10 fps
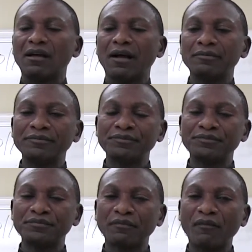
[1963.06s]

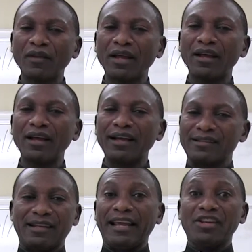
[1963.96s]
um,
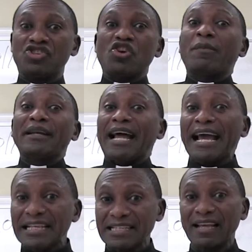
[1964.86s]
it's like
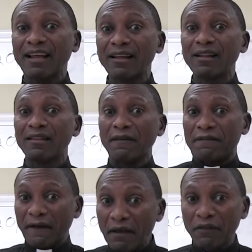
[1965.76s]
jeopardizing the
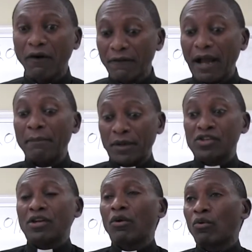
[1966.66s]
faith of a
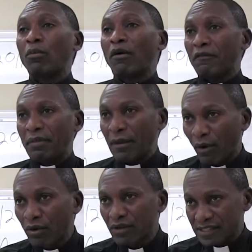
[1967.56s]
particular group of
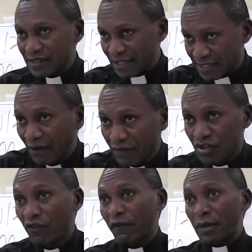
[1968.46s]
people, the
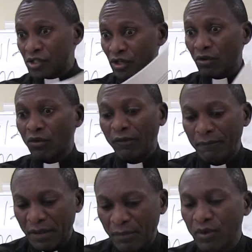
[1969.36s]
salvation of a particular group
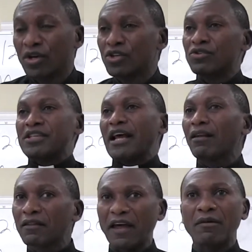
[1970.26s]
of people, to
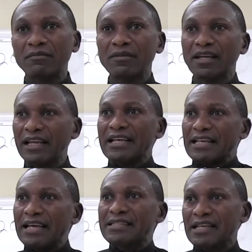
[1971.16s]
tell them, in
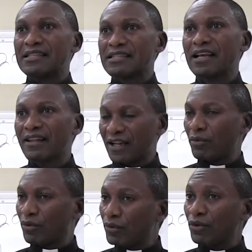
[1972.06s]
essence, that
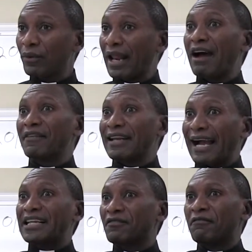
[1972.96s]
we don't really have an
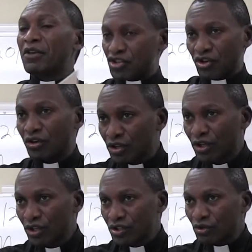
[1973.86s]
active mission
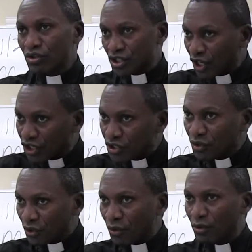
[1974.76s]
to teach
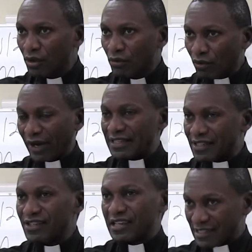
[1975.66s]
to you
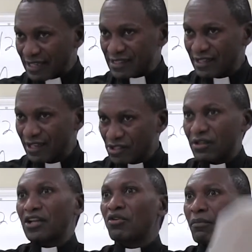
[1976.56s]
Christ Jesus so
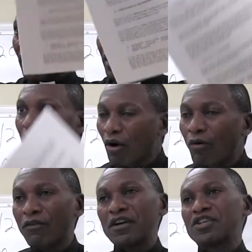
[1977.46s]
that you may
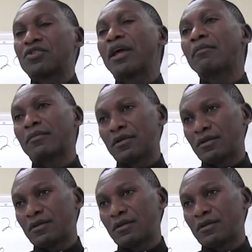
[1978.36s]
convert to Him.